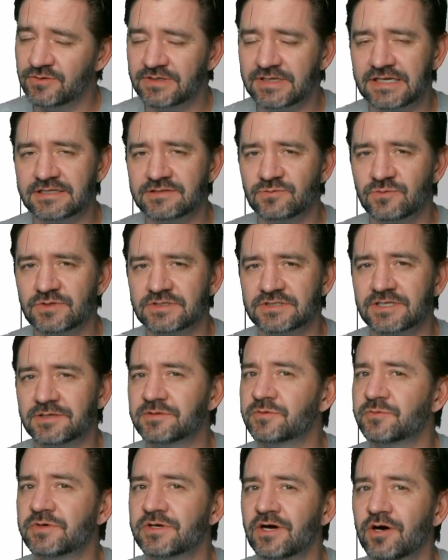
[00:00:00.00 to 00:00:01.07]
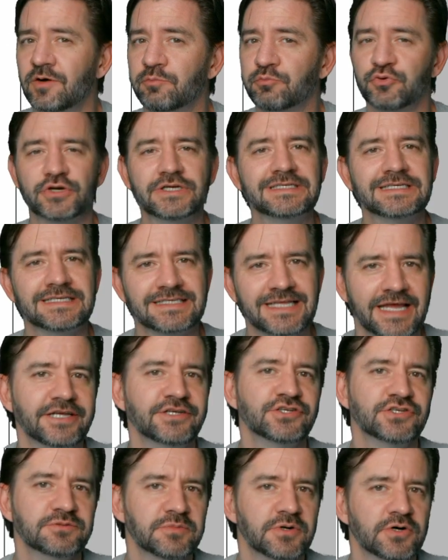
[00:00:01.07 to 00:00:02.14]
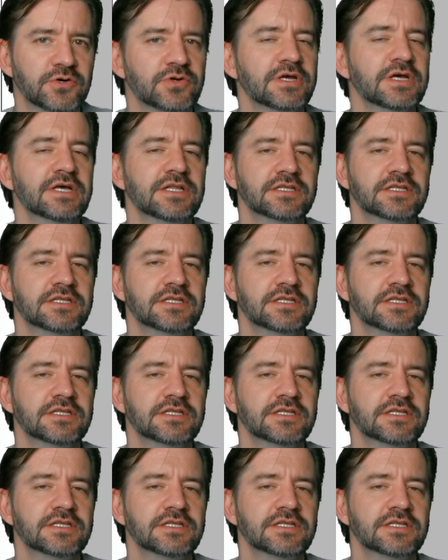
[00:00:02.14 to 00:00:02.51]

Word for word: and that is what something we call presentation mode.